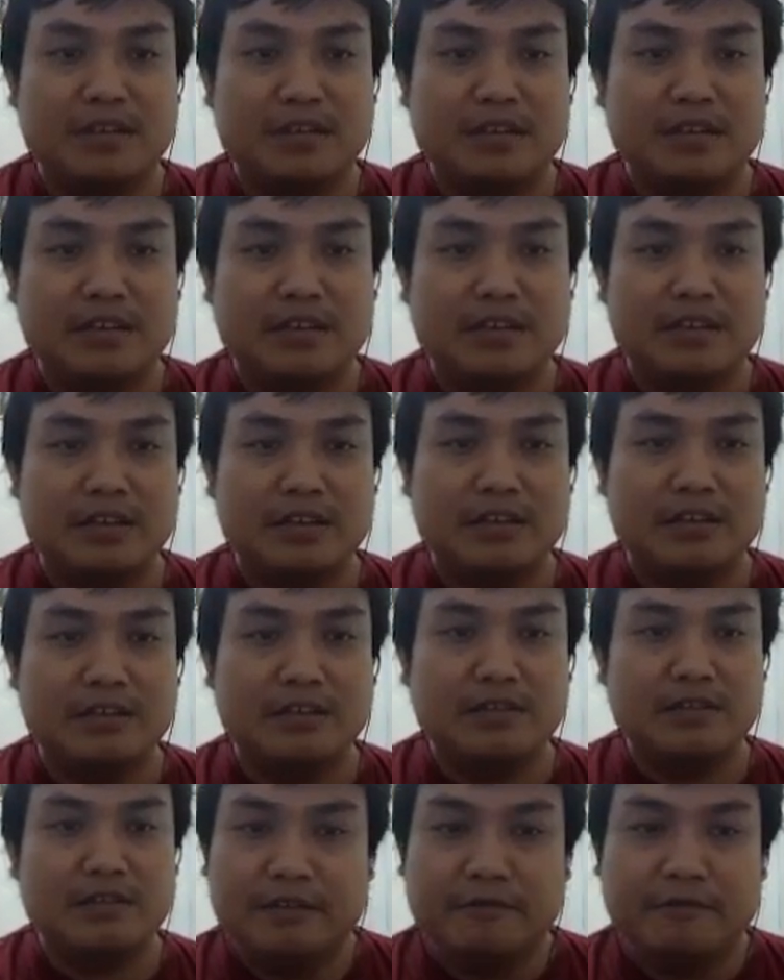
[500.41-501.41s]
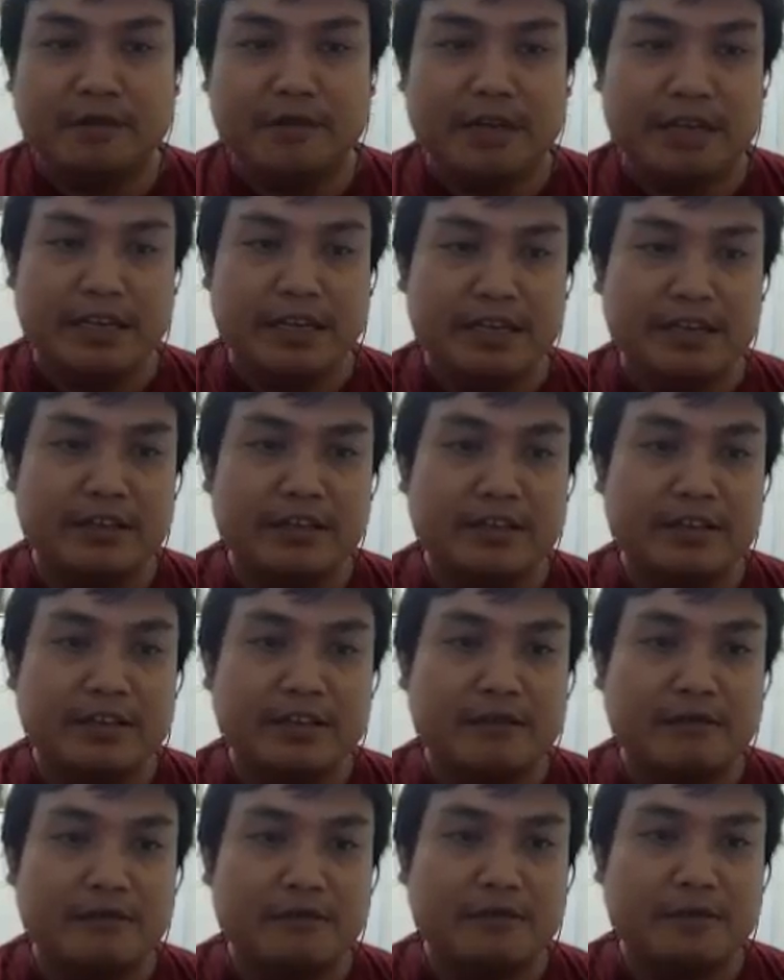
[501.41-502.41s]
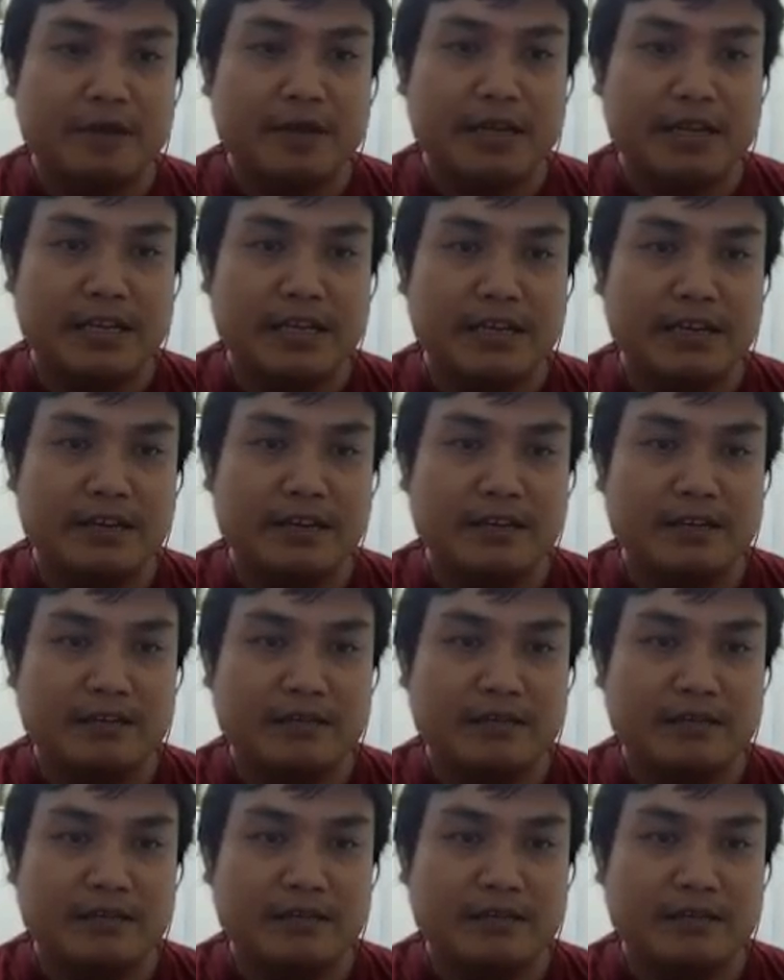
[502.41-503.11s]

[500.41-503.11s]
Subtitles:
Here we init the way